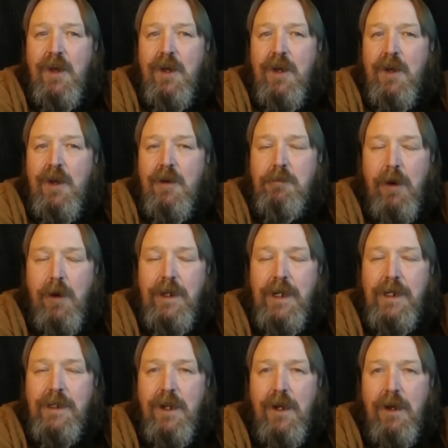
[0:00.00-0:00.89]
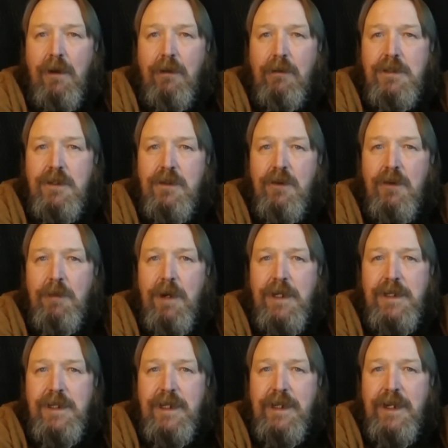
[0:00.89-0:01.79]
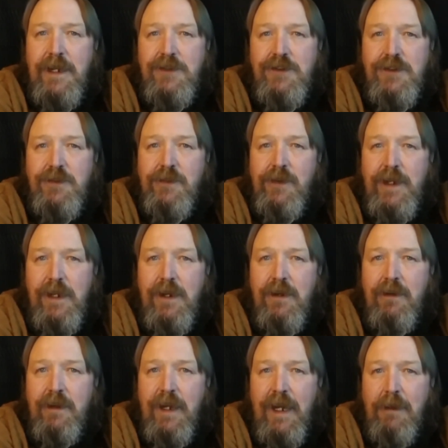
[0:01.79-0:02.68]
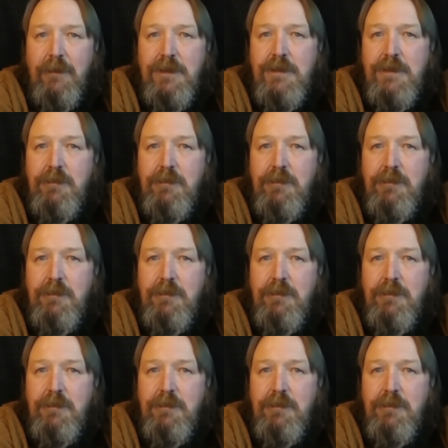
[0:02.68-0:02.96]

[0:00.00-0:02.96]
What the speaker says: barking dogs, or my teenagers' video games